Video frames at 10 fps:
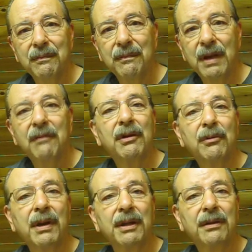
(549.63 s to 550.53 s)
have a
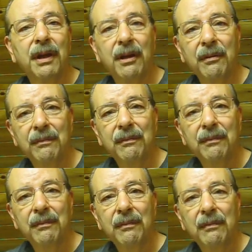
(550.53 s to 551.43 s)
great day.
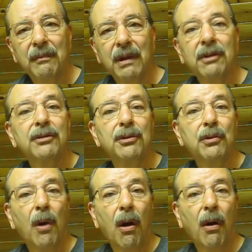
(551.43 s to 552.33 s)
Bless
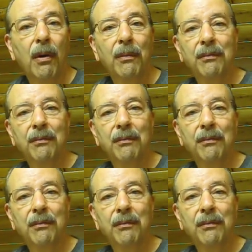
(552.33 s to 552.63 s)
you all.